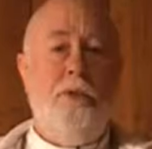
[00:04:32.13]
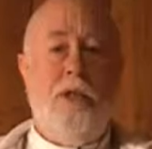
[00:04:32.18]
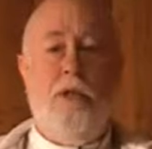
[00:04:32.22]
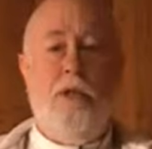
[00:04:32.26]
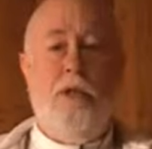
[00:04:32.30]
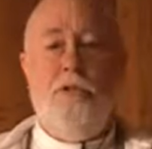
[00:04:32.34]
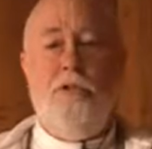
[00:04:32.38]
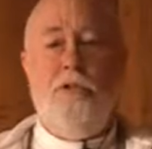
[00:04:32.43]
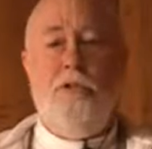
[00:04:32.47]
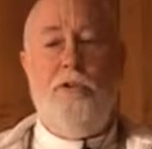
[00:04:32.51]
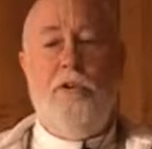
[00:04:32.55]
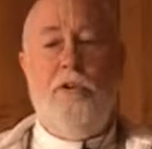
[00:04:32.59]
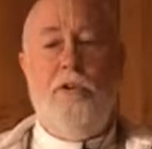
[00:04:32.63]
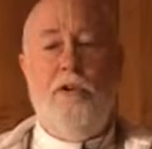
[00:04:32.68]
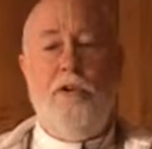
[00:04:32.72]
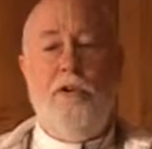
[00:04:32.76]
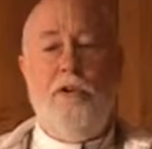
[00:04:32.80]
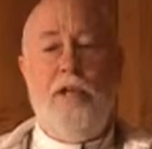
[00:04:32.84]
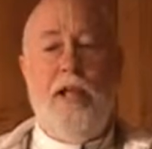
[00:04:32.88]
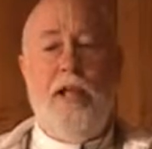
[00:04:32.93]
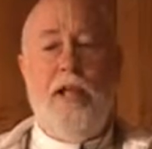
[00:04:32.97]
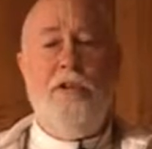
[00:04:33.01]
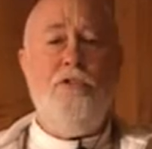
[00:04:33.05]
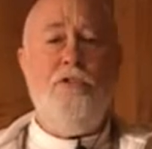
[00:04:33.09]
Because it's
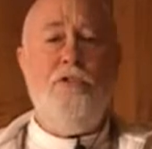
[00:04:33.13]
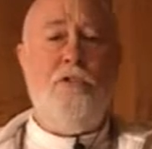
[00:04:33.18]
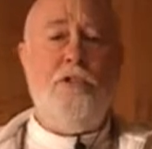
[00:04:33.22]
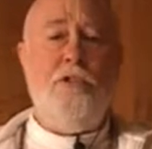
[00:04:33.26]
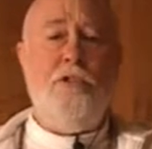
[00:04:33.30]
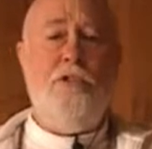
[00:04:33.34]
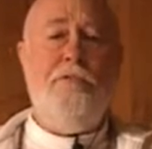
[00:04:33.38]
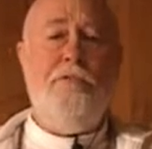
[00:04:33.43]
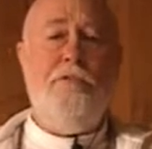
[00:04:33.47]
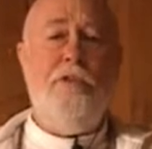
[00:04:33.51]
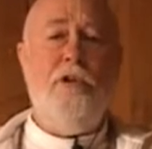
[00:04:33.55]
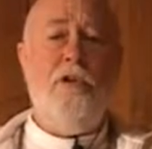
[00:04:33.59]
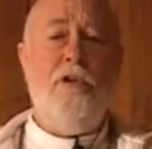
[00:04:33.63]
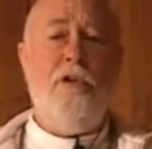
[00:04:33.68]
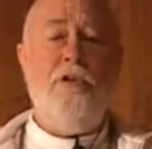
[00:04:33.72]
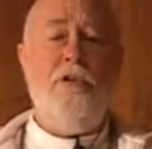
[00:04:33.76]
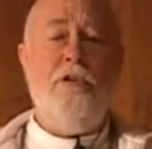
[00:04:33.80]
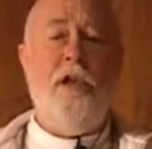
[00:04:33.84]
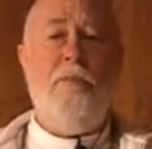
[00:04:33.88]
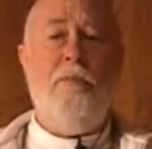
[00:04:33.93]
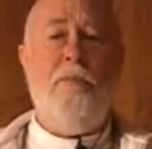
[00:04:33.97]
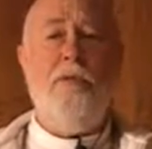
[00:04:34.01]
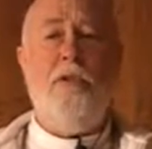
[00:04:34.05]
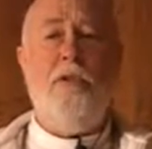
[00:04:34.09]
very dangerous. If you
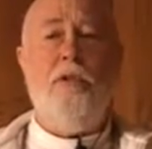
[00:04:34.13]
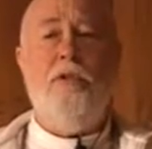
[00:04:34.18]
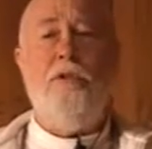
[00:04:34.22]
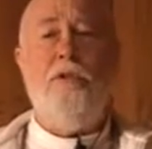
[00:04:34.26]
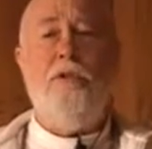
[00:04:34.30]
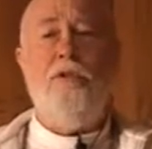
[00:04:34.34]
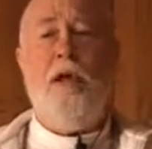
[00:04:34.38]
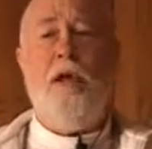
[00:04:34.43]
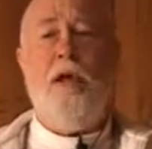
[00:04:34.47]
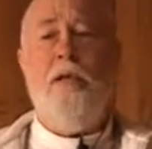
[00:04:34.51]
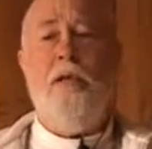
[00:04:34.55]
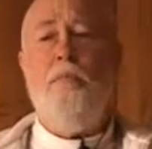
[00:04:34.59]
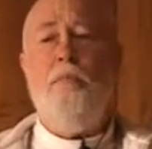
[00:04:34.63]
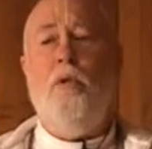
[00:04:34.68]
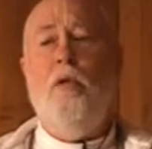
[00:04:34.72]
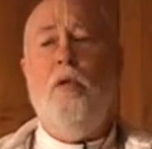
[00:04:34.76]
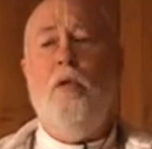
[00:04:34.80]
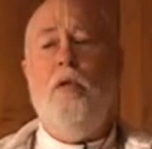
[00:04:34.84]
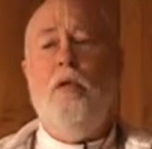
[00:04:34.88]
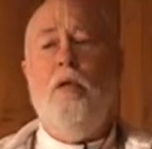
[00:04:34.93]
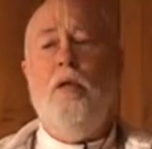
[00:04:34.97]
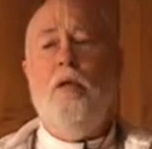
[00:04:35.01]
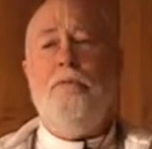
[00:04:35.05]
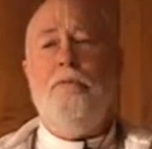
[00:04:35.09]
accept a
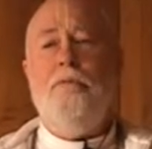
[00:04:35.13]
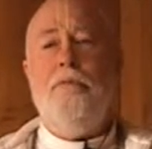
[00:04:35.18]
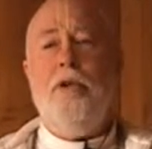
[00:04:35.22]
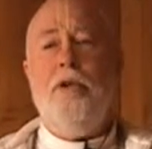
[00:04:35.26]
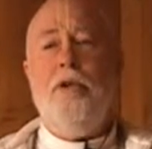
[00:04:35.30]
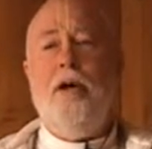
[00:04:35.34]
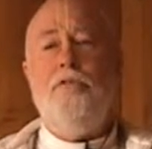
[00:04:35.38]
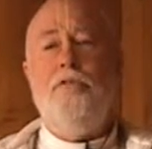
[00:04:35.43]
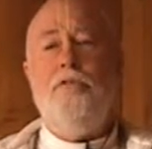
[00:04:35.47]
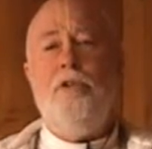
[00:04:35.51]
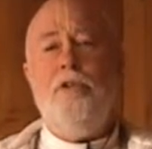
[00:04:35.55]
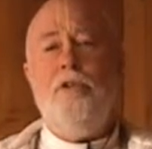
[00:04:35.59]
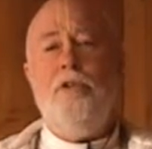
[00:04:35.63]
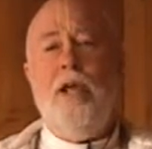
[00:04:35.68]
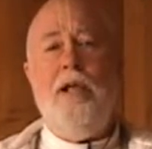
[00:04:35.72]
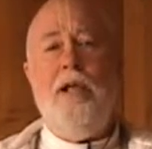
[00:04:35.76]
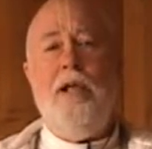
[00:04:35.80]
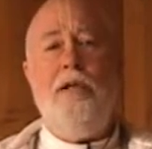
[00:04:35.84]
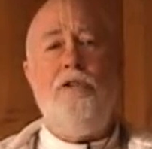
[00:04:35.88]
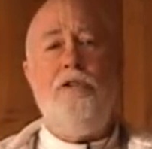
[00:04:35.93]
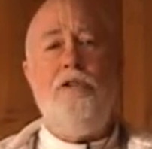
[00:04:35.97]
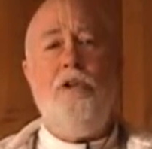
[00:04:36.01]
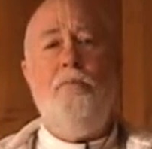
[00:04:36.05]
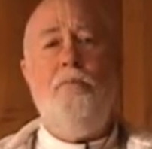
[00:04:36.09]
disciple, you have to
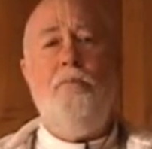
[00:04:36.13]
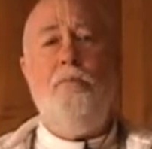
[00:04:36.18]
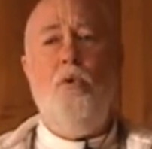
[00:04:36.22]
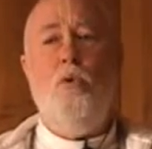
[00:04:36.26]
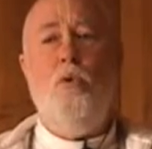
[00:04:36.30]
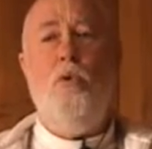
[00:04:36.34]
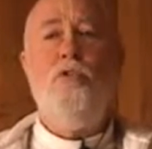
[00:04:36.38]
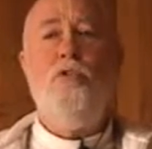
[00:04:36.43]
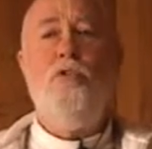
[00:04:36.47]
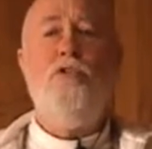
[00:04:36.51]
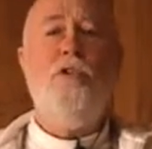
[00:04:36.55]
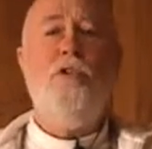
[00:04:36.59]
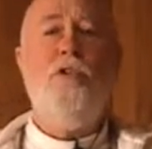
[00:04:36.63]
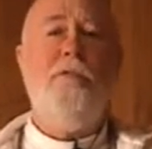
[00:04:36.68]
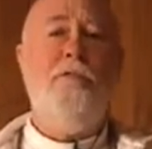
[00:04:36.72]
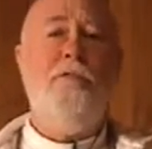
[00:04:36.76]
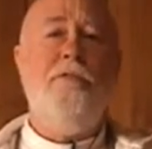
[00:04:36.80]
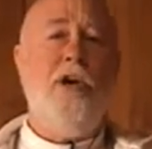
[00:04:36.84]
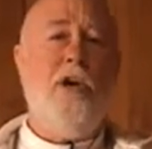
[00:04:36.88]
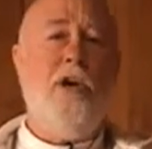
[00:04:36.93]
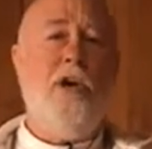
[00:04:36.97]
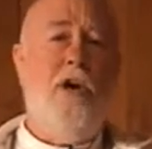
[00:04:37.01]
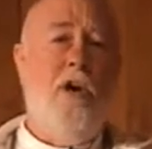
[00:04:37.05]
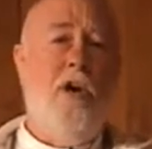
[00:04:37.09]
take some portion
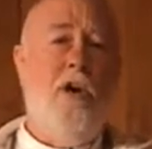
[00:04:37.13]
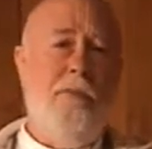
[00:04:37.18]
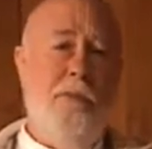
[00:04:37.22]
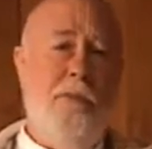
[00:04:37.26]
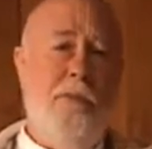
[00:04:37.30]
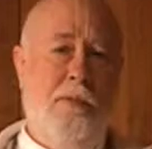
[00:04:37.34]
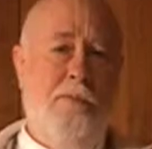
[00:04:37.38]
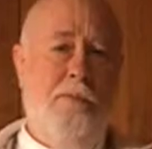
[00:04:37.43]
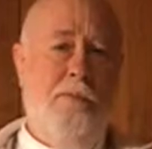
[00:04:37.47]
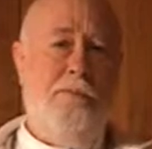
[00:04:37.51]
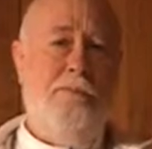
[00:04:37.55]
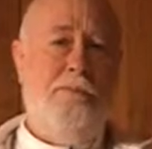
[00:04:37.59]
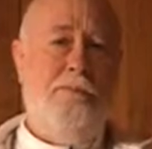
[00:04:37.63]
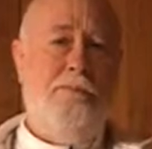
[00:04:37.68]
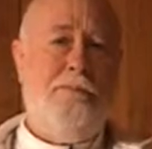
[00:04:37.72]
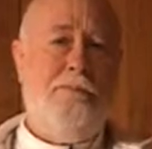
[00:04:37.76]
of their karma.